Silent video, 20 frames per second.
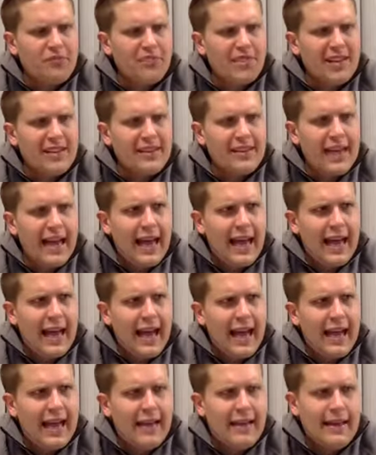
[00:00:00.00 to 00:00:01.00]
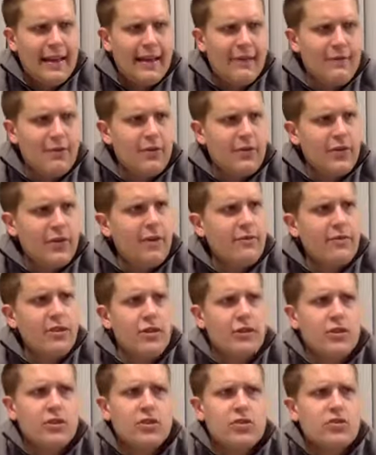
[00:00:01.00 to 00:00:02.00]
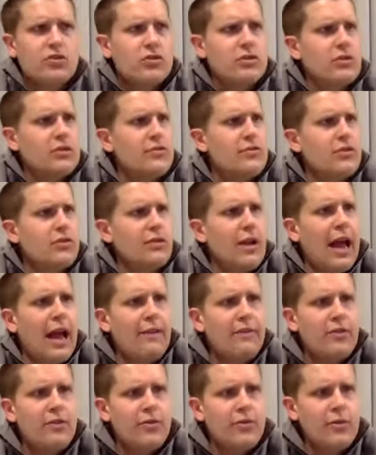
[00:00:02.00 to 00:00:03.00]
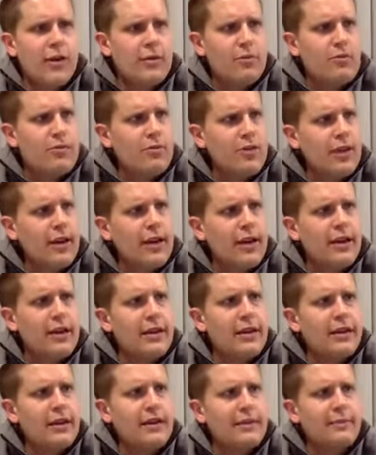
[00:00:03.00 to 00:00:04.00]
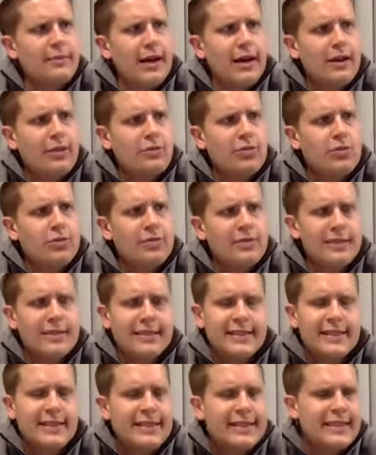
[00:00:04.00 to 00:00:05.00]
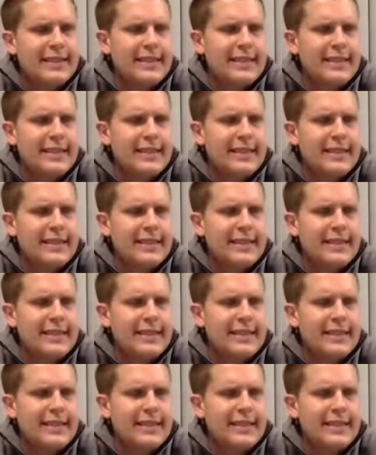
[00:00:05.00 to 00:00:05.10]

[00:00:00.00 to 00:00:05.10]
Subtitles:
That if you're having trouble getting the bottle open,